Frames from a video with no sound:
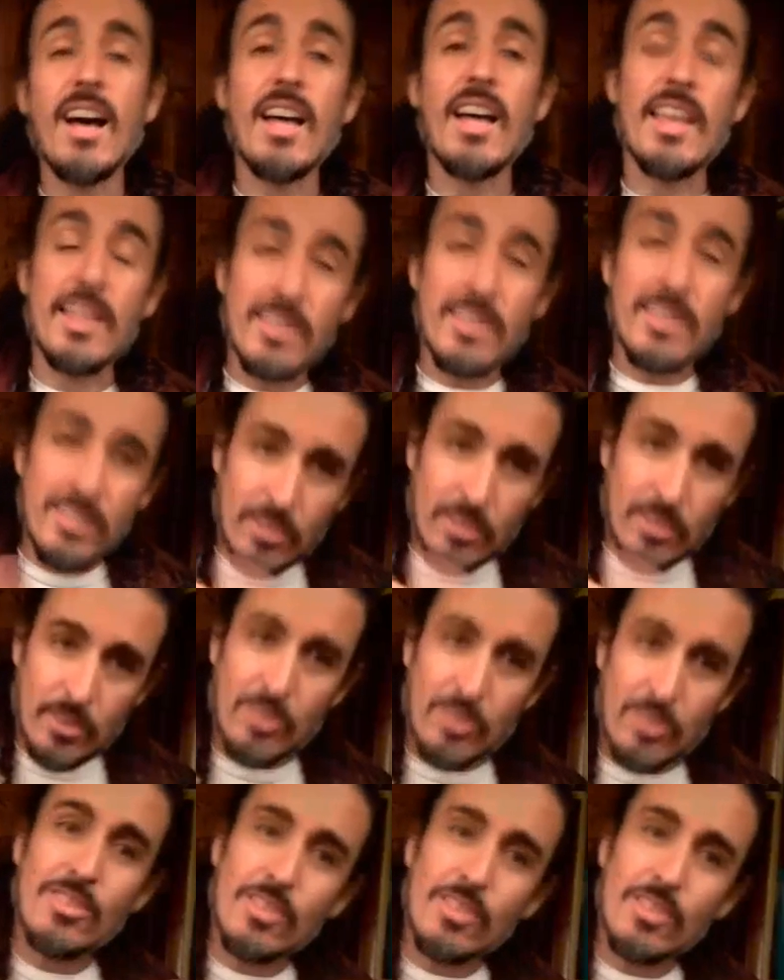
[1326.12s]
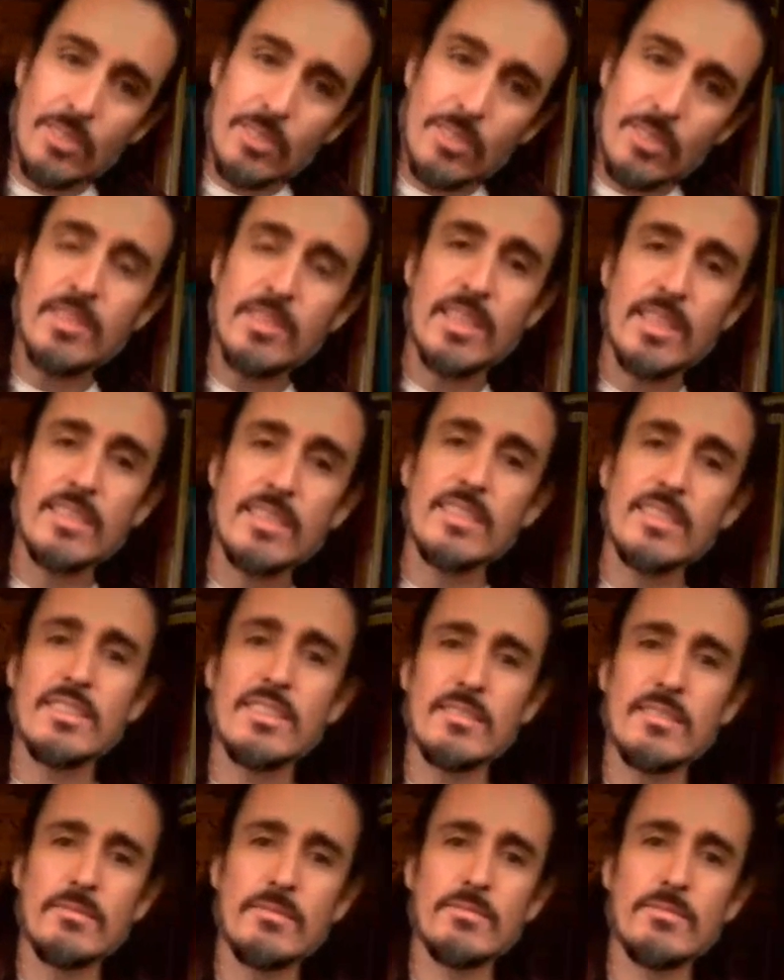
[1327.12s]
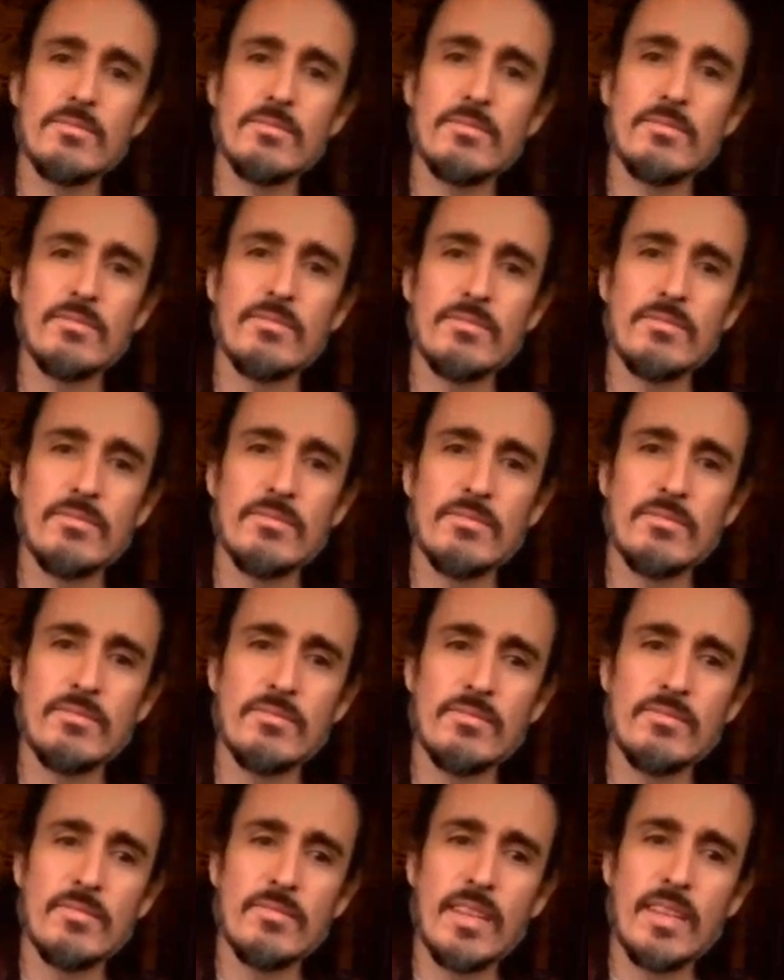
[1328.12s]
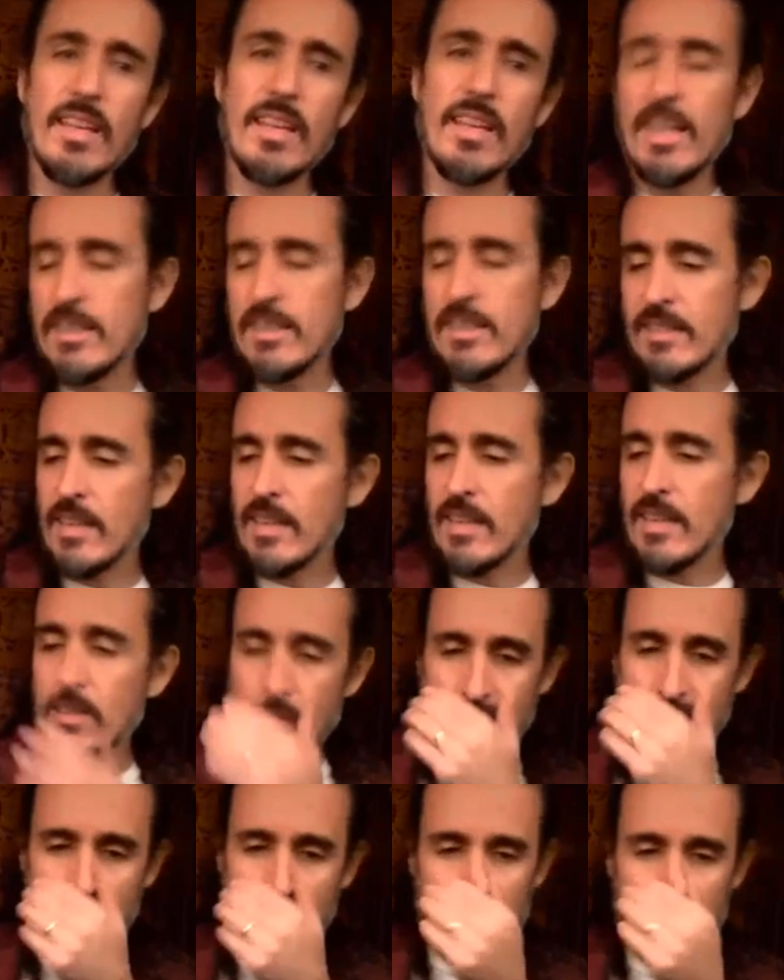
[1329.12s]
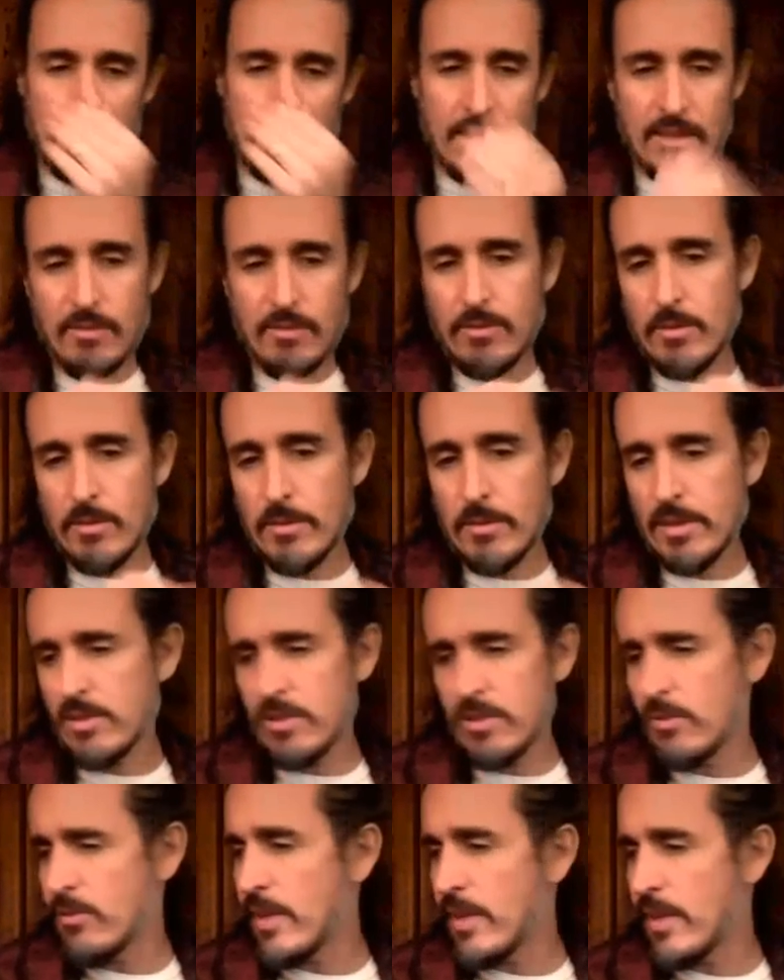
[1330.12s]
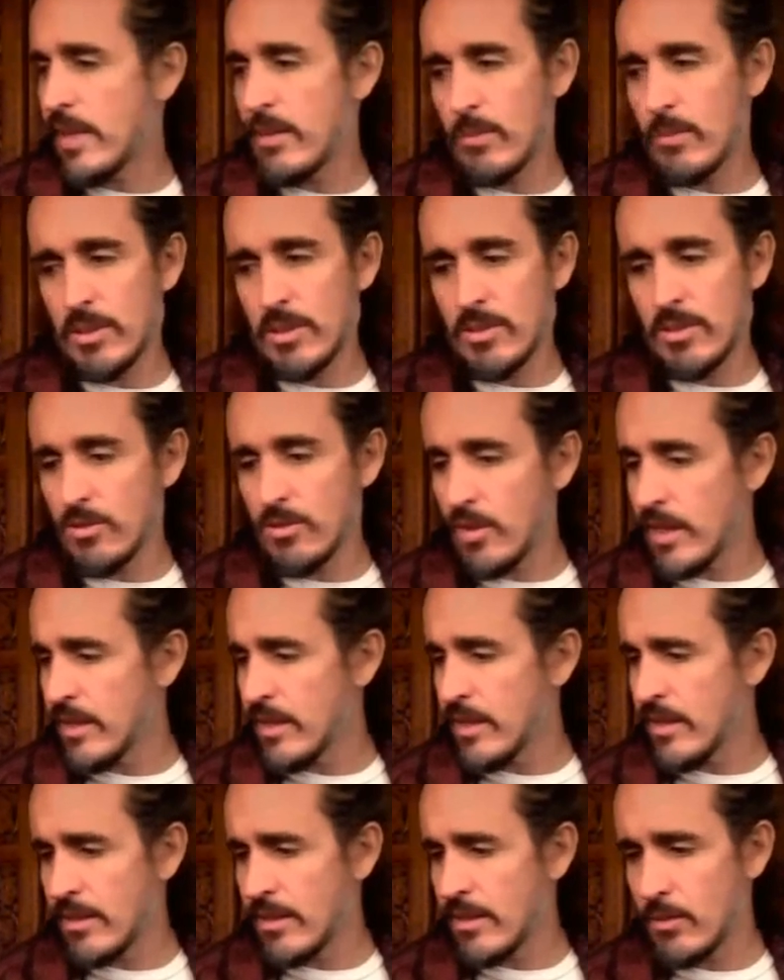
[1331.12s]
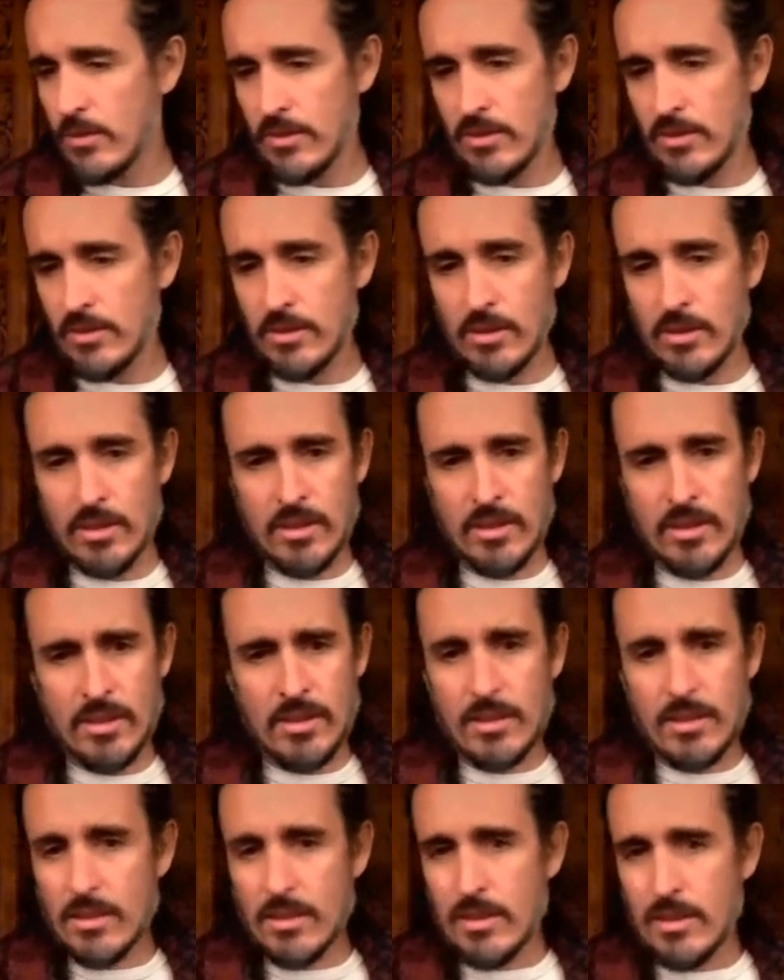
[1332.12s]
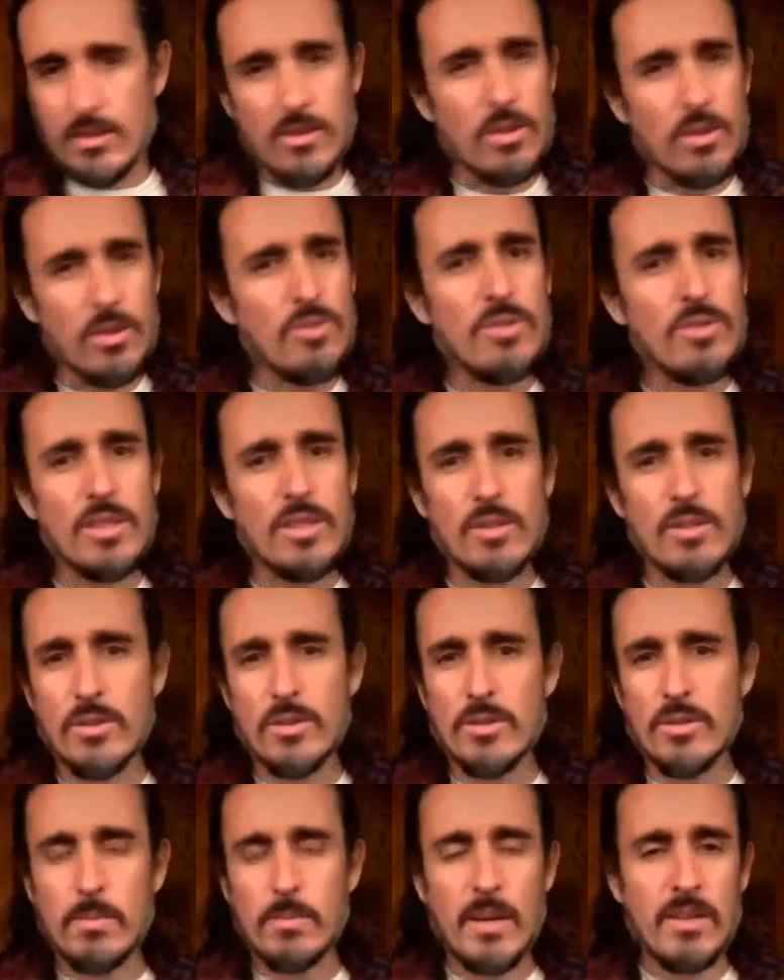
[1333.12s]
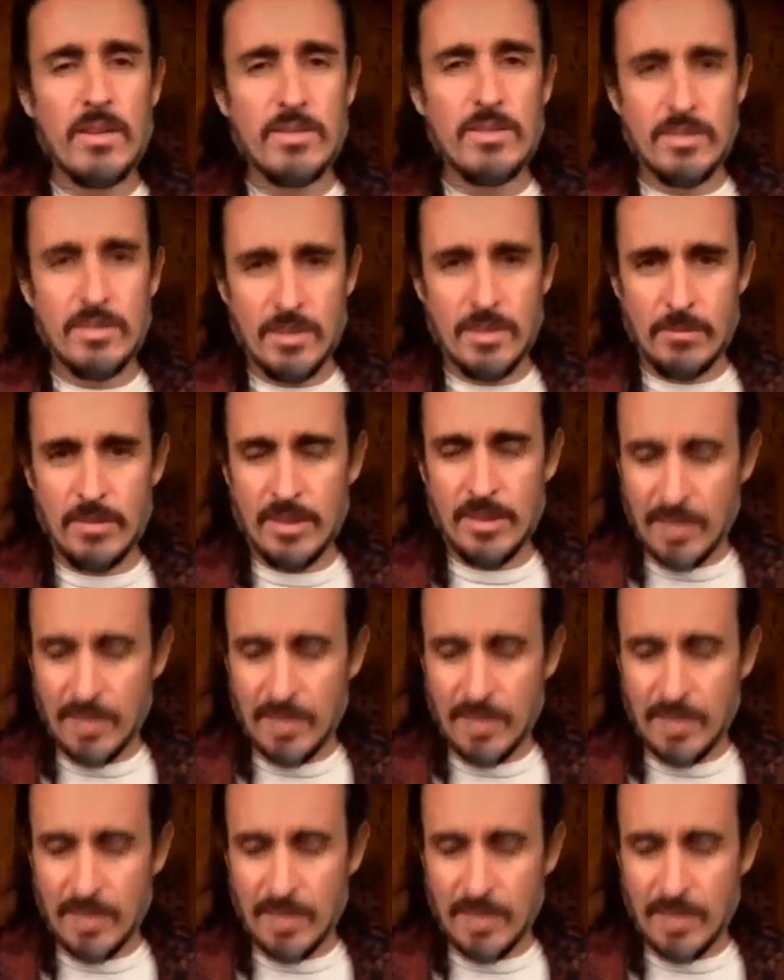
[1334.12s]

in certain circumstances. It's not good to be nonconformant and defiant when you're trying to deal with your children or your spouse or something.